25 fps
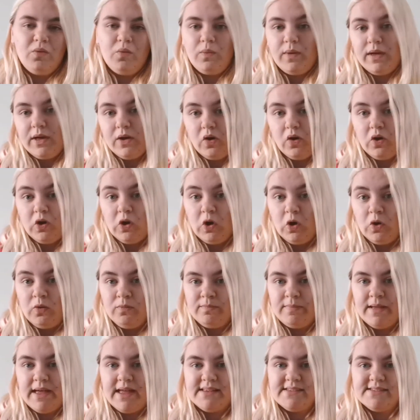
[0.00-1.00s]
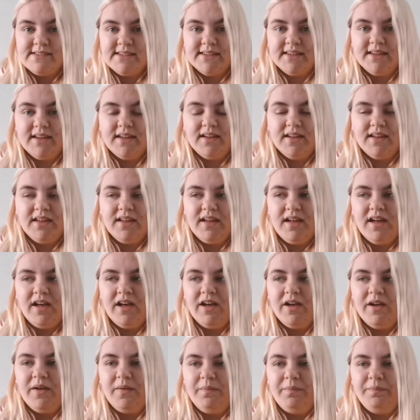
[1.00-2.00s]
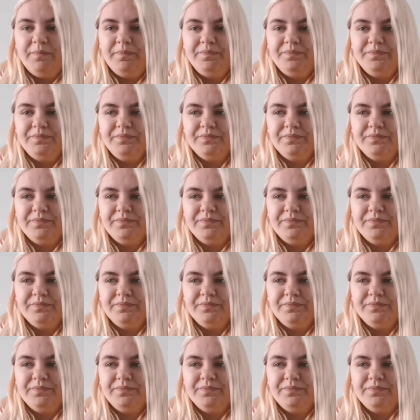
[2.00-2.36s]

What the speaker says: We got along better, and